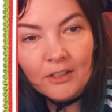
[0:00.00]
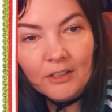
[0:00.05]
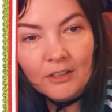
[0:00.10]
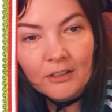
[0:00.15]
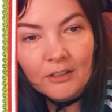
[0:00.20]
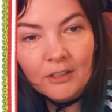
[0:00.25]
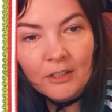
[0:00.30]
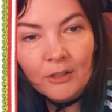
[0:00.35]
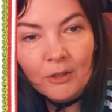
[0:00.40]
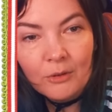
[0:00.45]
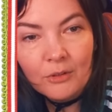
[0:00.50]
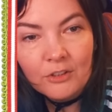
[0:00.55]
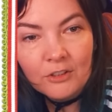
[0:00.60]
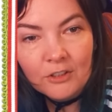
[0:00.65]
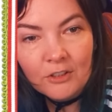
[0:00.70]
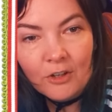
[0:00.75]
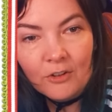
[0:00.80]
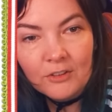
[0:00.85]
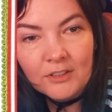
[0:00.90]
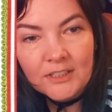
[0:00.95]
clothed
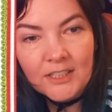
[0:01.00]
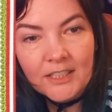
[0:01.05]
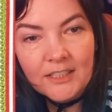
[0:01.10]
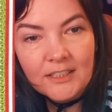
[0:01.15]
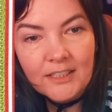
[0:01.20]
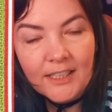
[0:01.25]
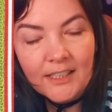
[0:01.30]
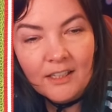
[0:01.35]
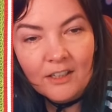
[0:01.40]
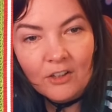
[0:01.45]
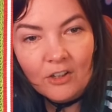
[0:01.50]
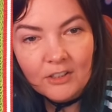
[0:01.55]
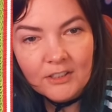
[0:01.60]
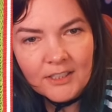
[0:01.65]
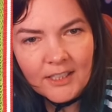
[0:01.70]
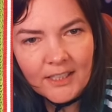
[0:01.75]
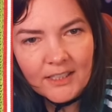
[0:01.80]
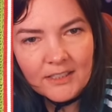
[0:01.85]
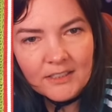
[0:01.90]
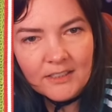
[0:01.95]
content in an
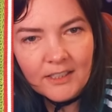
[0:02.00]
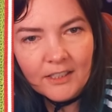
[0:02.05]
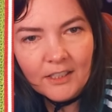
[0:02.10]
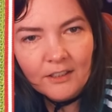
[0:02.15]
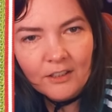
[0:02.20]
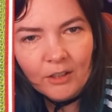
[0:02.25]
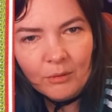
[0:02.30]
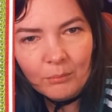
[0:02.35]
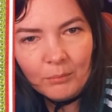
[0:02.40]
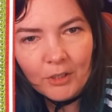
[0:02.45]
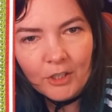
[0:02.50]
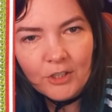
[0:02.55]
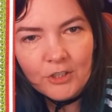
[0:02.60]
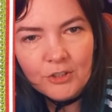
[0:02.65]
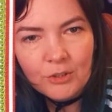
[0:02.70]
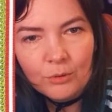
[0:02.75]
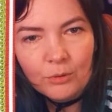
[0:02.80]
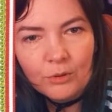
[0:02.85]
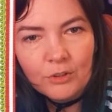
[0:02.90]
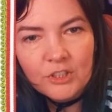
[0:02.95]
artistic,
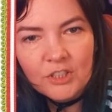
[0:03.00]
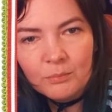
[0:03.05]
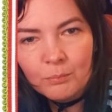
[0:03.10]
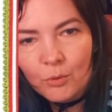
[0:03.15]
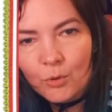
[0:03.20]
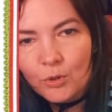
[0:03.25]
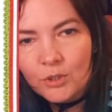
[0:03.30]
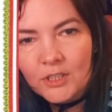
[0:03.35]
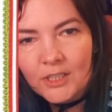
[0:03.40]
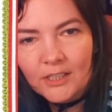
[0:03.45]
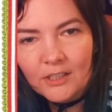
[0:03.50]
commercial or sporting